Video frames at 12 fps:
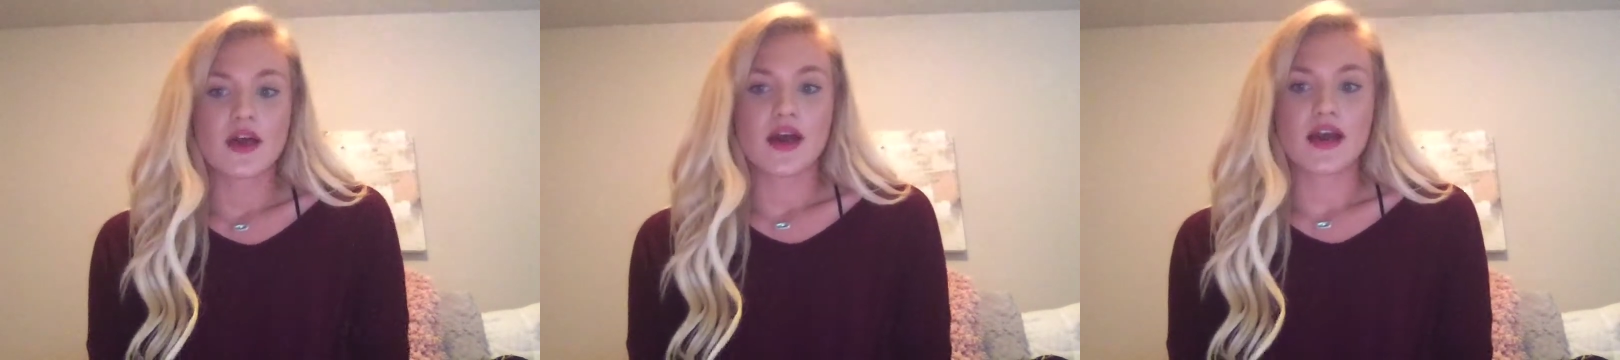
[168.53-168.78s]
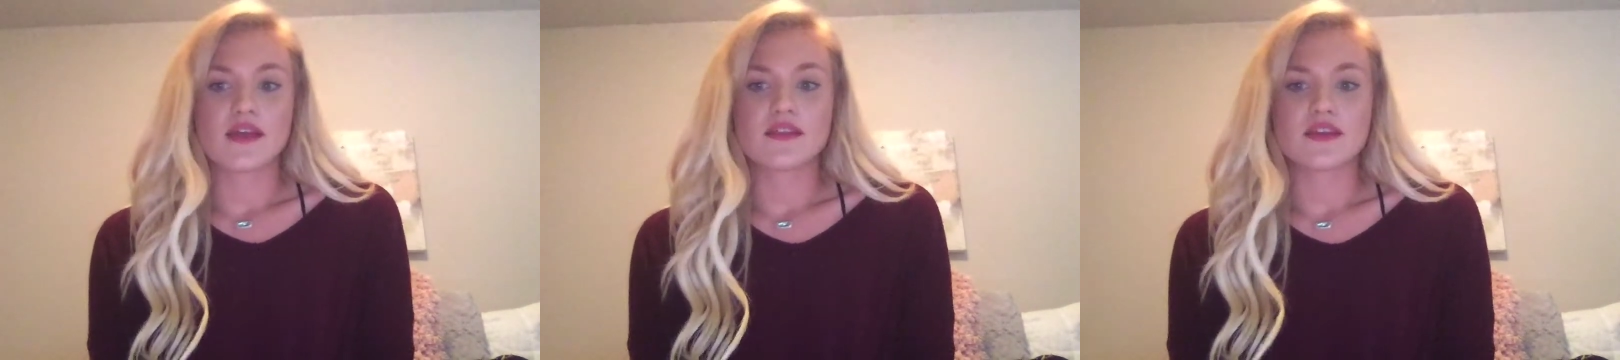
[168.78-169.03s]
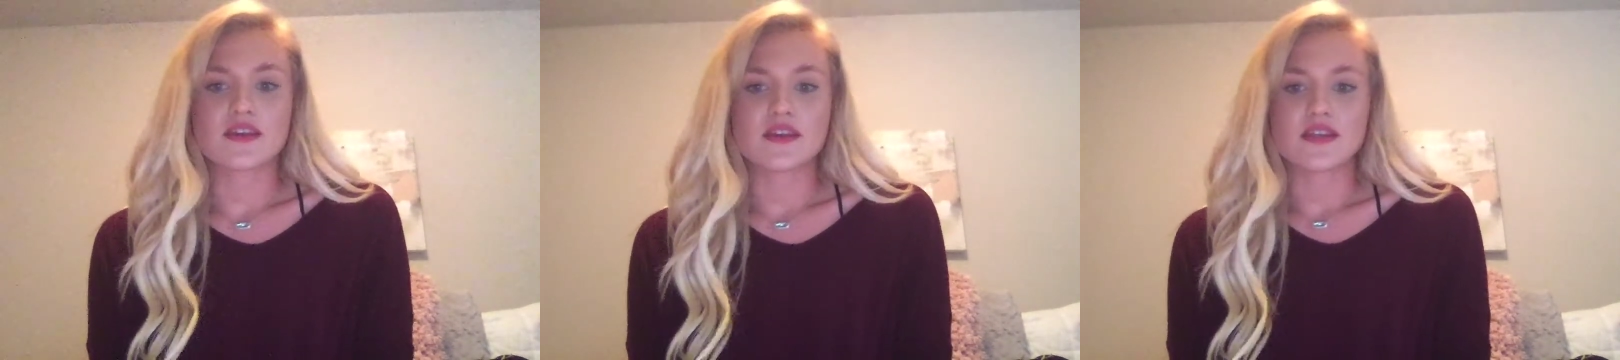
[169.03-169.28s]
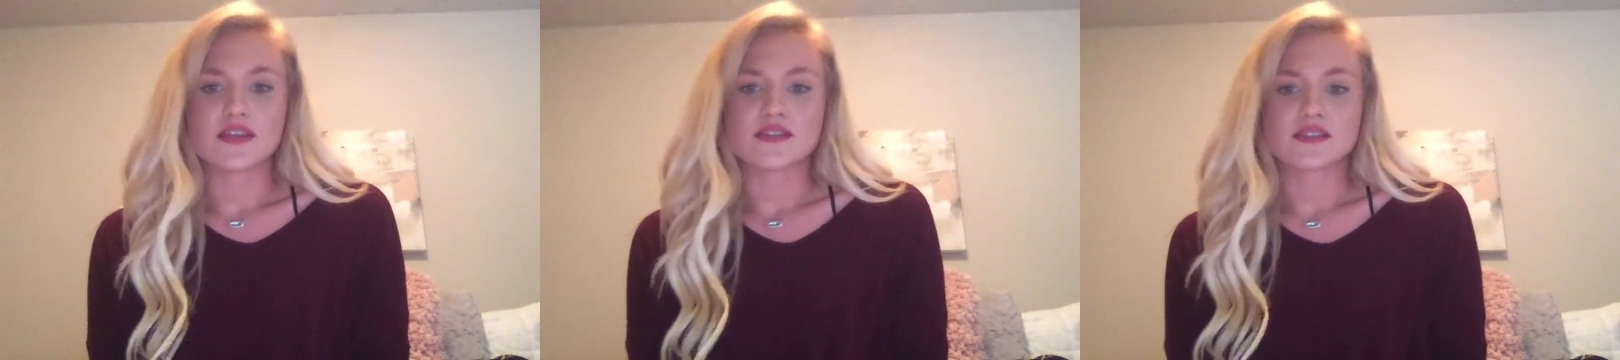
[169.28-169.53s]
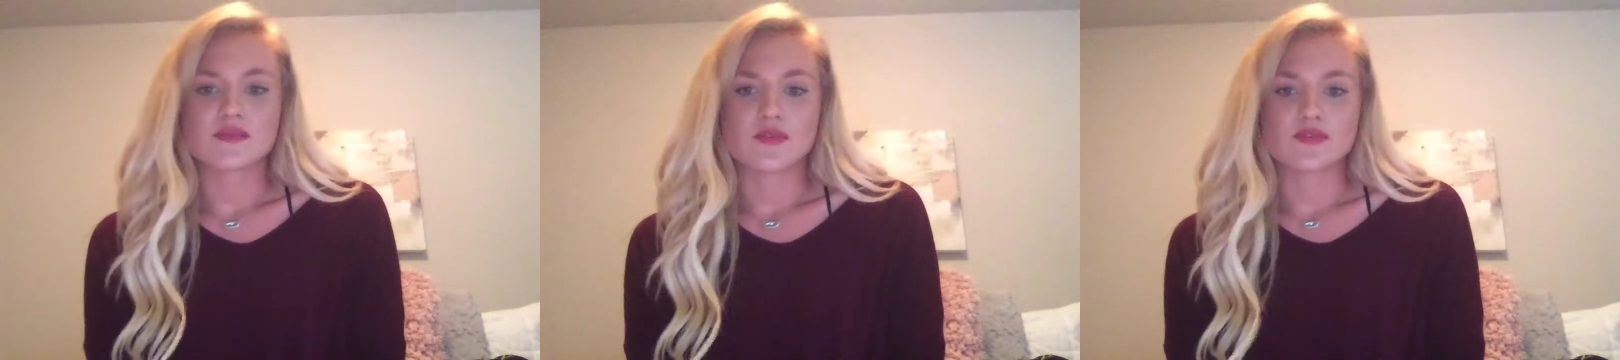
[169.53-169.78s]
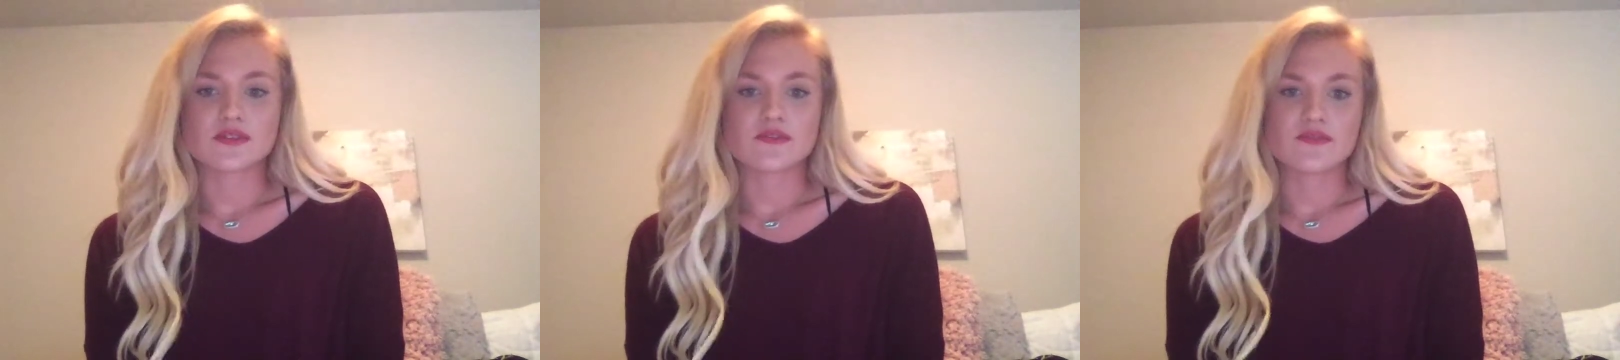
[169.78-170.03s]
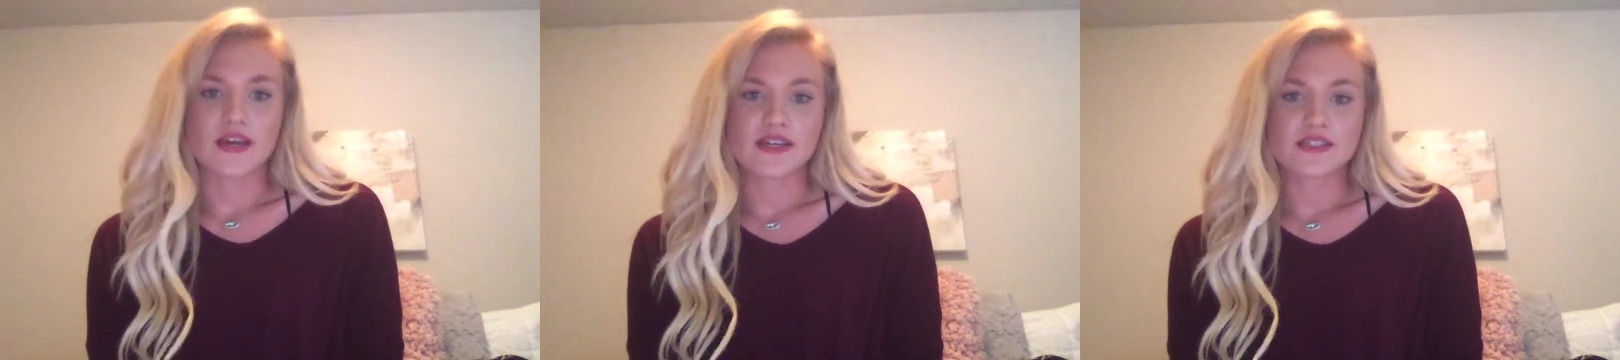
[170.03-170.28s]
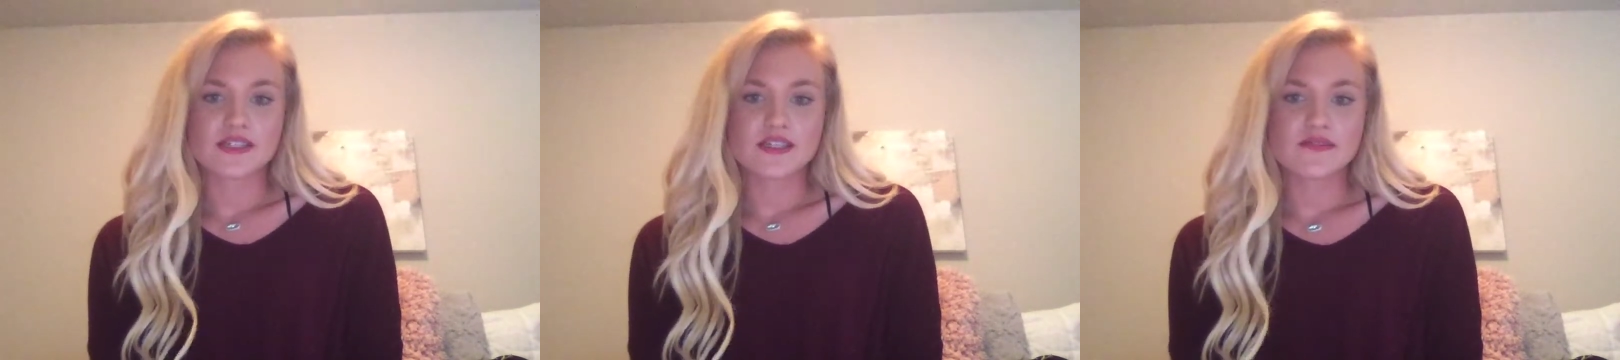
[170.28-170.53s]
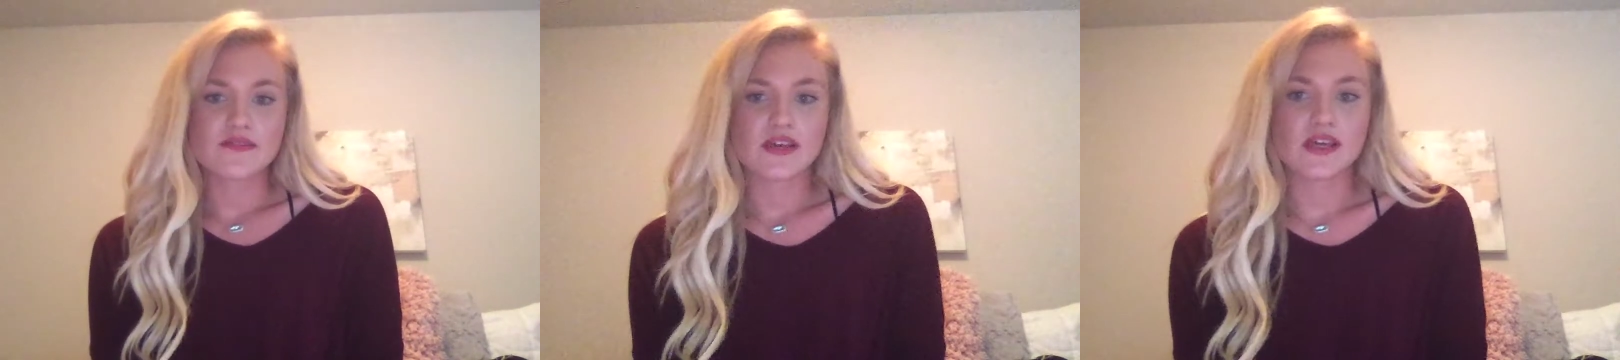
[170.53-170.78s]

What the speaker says: I think it is the most effective